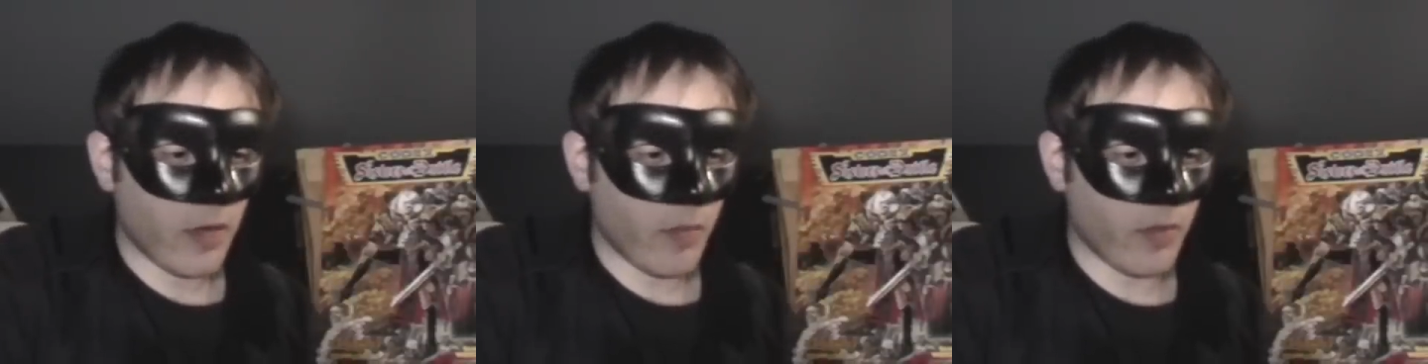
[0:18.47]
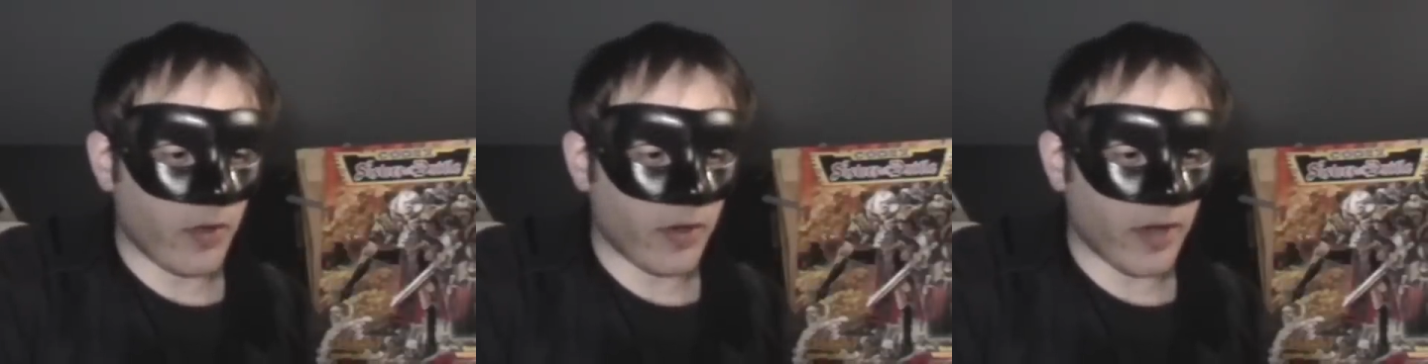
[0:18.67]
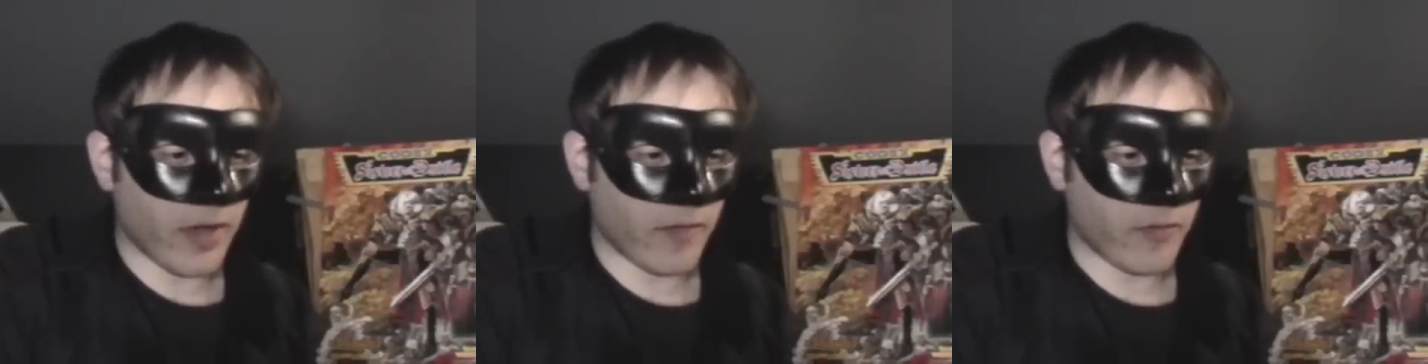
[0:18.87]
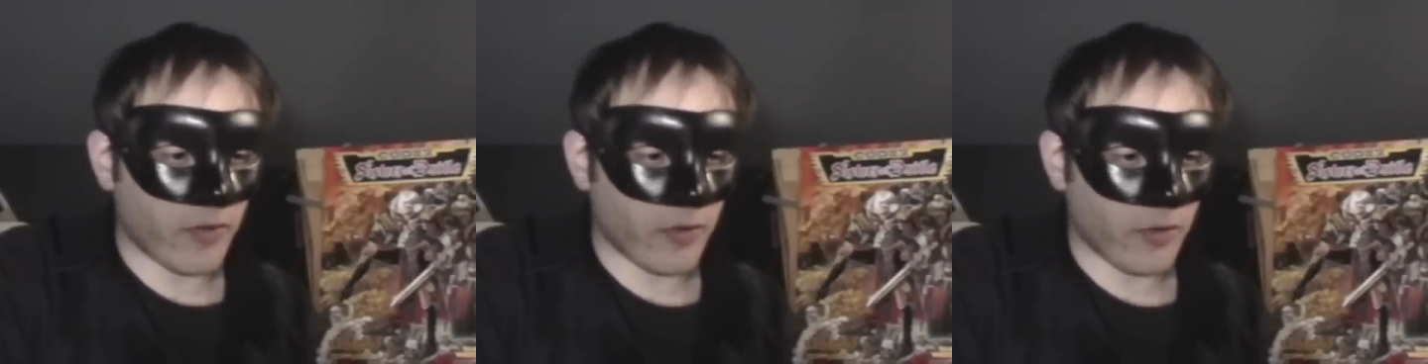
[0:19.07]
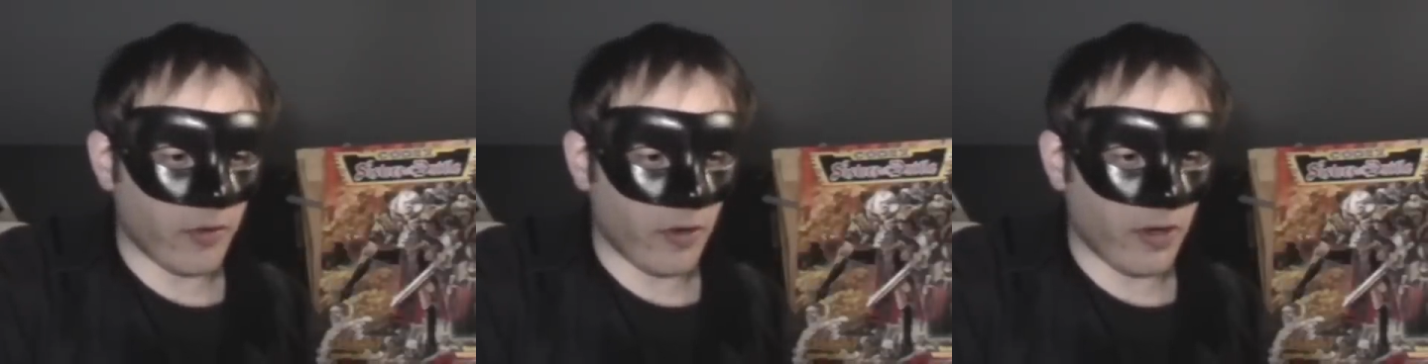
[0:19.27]
but
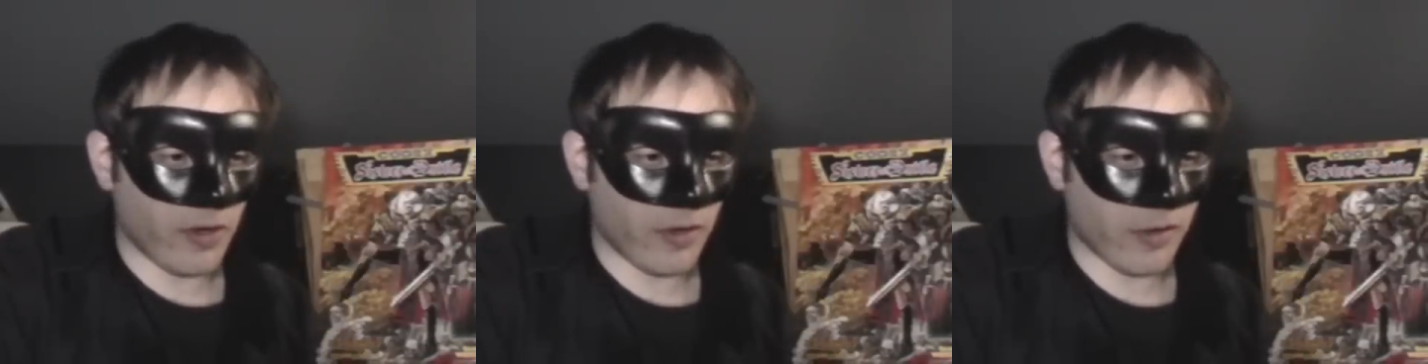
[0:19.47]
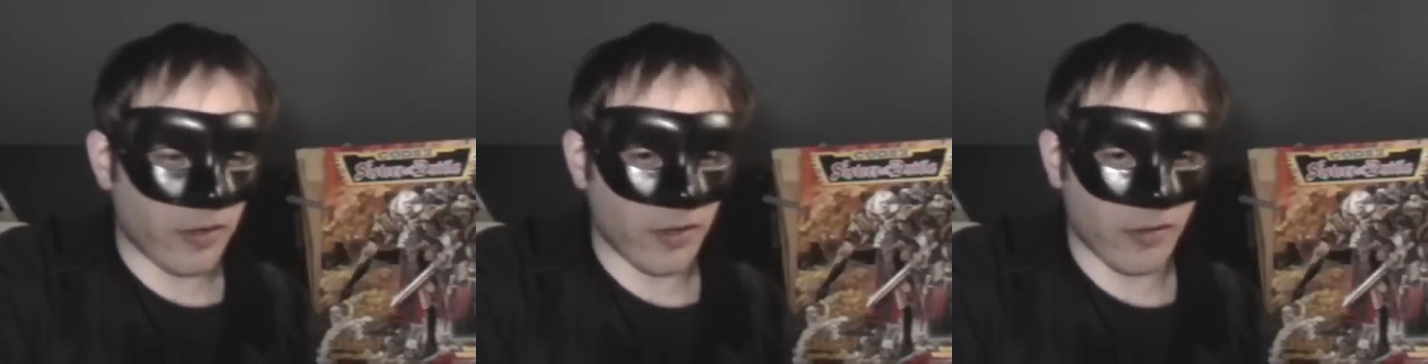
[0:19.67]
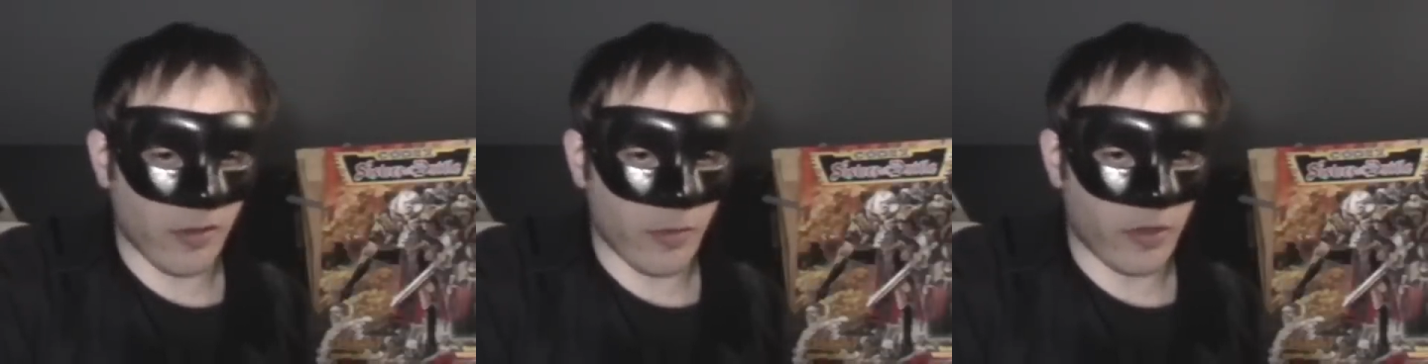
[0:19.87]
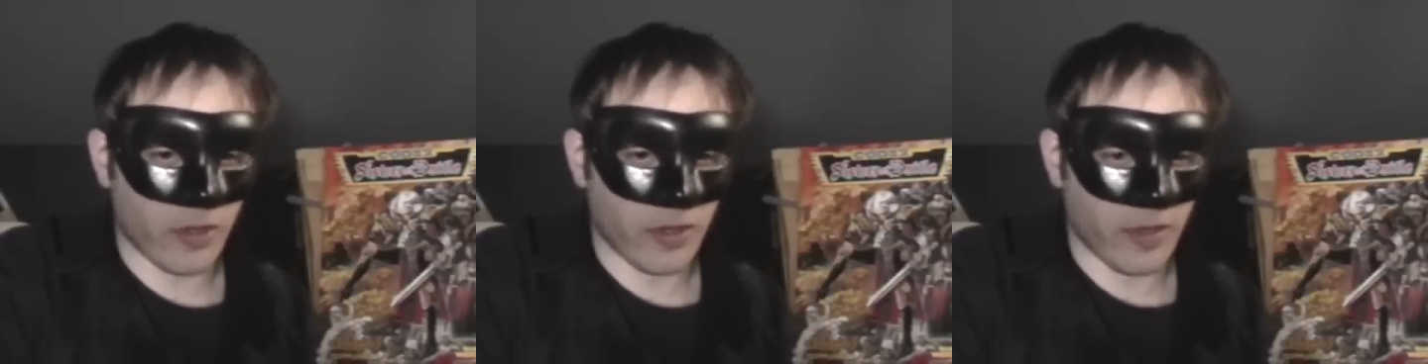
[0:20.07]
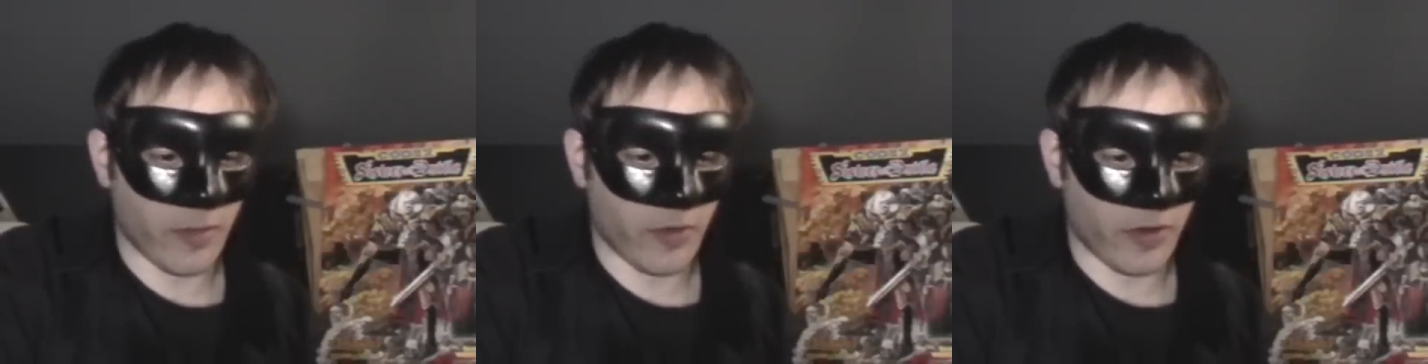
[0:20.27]
after seeing some of
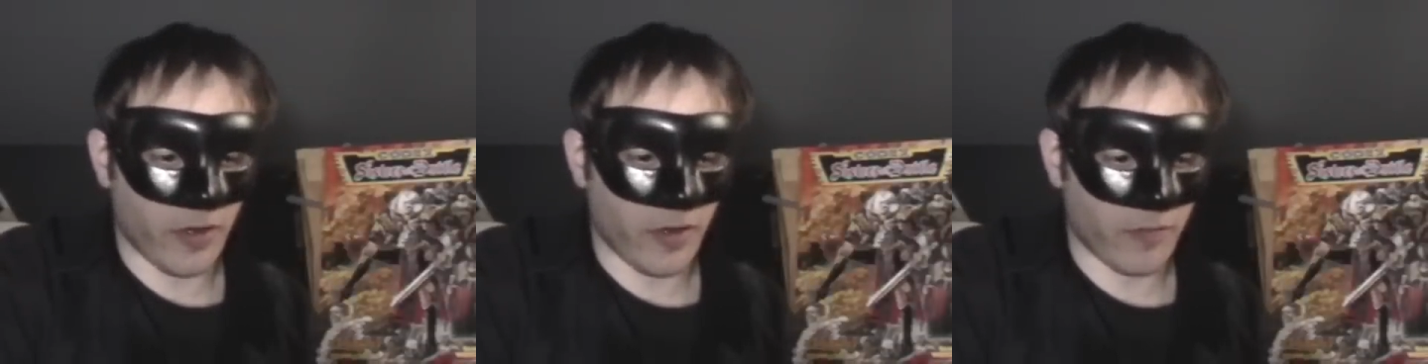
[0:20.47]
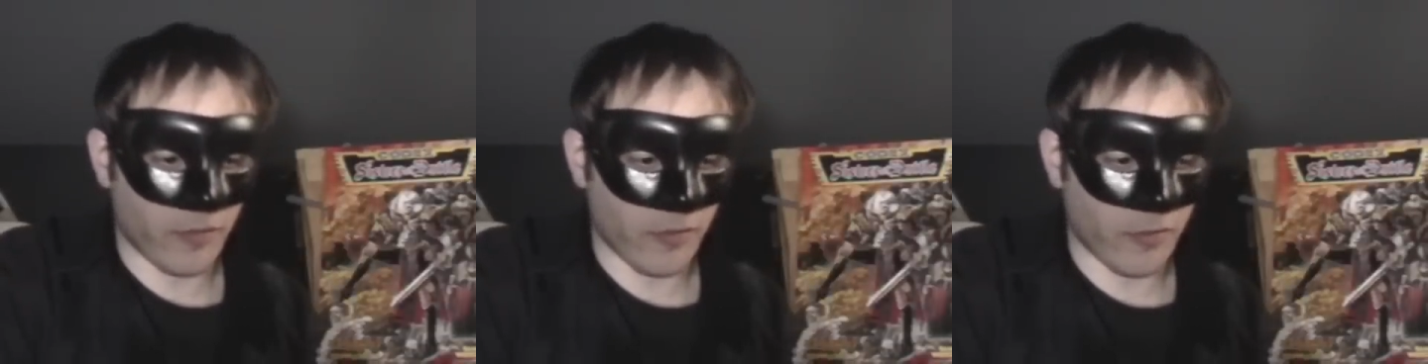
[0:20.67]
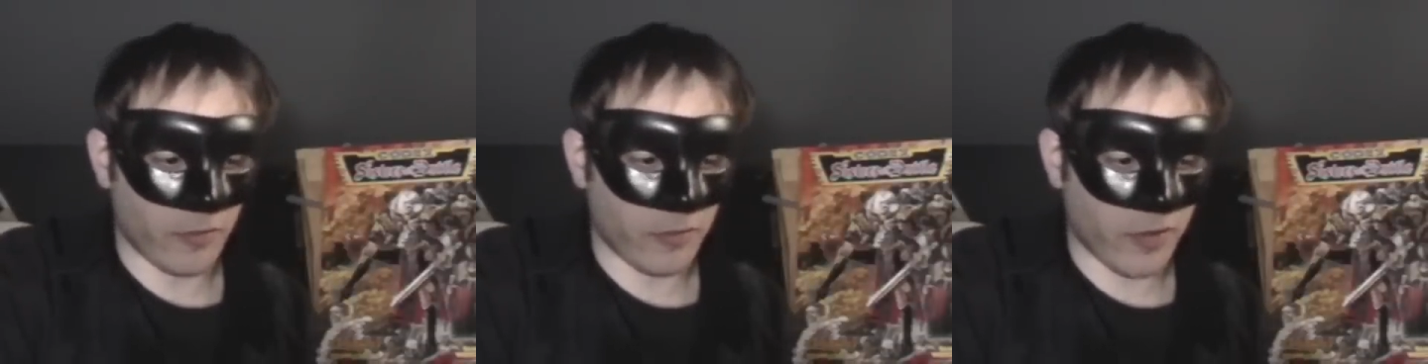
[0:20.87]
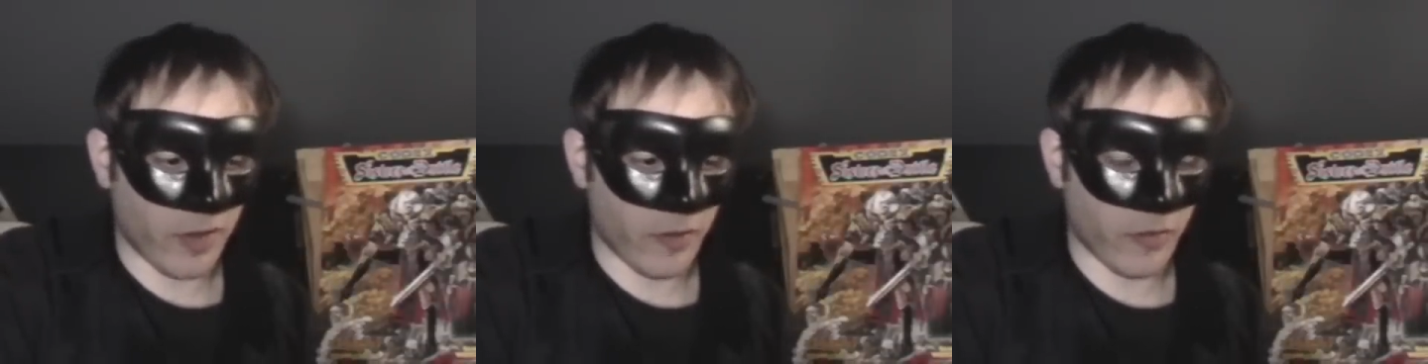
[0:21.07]
the Adepticon results,